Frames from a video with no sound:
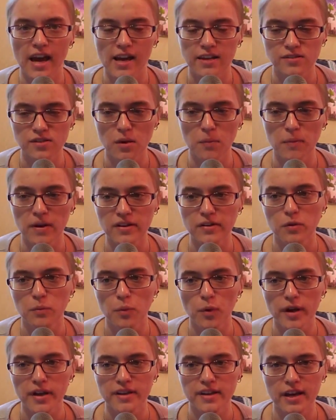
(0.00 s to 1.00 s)
has a mental
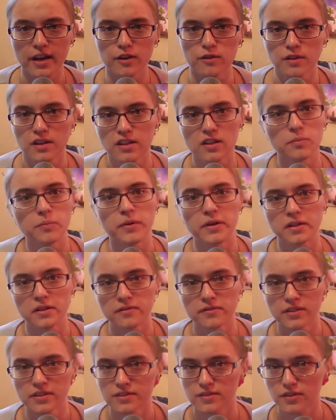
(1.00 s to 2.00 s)
breakdown in the middle
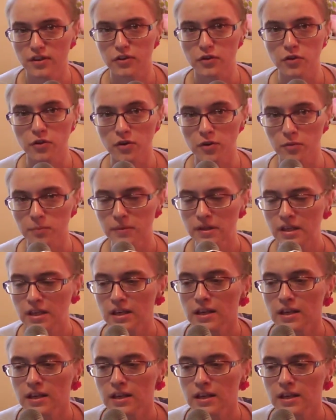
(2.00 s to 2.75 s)
of this Thunderdome.